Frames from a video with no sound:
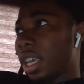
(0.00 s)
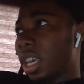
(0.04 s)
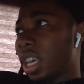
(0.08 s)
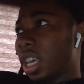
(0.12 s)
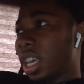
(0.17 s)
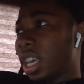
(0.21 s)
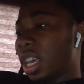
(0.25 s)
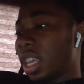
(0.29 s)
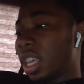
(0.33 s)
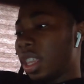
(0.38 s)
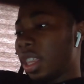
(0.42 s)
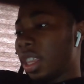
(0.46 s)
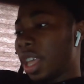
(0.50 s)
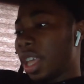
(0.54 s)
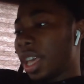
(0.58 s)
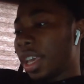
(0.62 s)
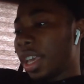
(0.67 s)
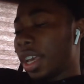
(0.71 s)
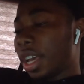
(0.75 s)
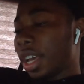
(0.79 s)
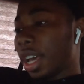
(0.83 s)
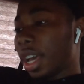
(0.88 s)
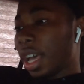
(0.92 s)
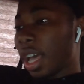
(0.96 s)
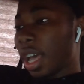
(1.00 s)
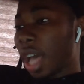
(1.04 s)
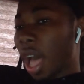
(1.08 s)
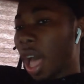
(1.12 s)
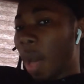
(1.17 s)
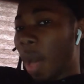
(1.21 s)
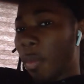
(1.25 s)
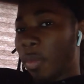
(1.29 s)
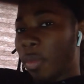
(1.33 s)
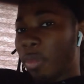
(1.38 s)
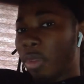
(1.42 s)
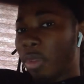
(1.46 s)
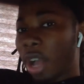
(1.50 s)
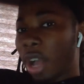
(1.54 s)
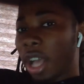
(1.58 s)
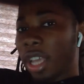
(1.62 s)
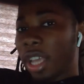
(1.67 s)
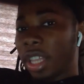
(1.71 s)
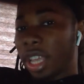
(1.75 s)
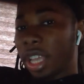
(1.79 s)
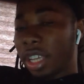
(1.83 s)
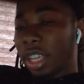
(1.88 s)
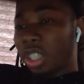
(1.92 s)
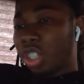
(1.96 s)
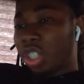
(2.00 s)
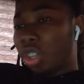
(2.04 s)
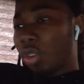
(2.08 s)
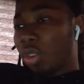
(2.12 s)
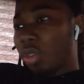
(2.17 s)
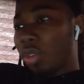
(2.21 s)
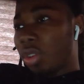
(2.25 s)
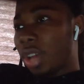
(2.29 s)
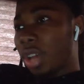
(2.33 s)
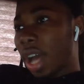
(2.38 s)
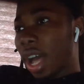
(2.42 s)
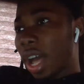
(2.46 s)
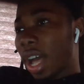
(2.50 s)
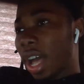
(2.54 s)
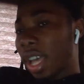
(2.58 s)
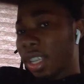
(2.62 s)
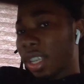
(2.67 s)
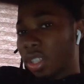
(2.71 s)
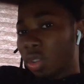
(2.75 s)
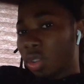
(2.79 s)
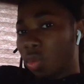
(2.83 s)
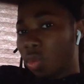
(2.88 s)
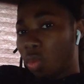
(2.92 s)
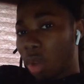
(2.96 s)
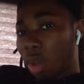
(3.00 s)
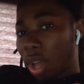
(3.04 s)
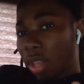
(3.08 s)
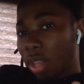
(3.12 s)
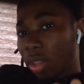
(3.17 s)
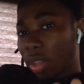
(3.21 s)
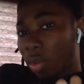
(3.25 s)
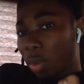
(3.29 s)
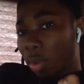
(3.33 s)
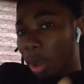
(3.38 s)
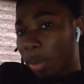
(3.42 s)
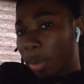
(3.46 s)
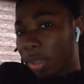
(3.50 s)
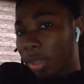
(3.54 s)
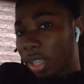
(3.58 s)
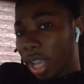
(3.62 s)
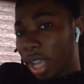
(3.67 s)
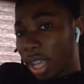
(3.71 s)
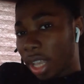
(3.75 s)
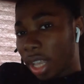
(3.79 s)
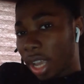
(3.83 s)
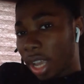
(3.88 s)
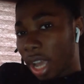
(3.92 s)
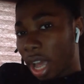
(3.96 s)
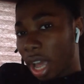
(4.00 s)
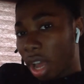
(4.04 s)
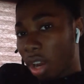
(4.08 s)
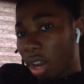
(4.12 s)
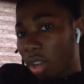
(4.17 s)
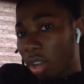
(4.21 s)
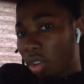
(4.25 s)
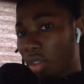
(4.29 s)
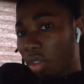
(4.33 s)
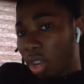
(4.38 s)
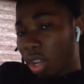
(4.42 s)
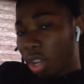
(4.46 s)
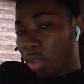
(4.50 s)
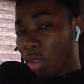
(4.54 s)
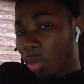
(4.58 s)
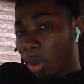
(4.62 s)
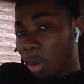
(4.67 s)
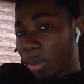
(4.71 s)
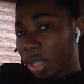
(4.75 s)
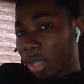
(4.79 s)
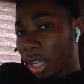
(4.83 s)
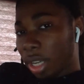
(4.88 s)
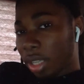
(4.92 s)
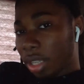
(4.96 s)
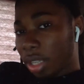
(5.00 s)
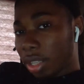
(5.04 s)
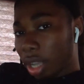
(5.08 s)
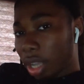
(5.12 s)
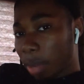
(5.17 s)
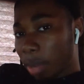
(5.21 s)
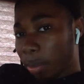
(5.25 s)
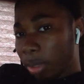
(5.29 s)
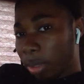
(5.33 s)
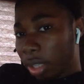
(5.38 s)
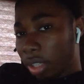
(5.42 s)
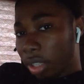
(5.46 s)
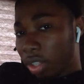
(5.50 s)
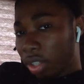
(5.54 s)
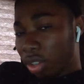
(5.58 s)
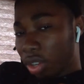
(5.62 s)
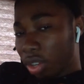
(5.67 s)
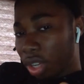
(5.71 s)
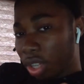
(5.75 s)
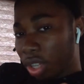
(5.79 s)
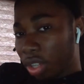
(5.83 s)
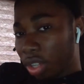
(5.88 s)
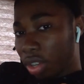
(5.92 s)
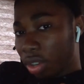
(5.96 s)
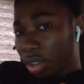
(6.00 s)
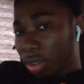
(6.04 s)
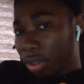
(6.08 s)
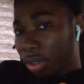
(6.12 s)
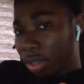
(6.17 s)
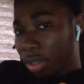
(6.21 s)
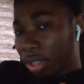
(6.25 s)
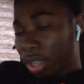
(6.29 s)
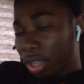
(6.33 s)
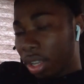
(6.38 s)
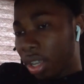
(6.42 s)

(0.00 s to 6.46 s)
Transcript: And like I'm probably like show you guys the website, like how to create your website, the templates you can use,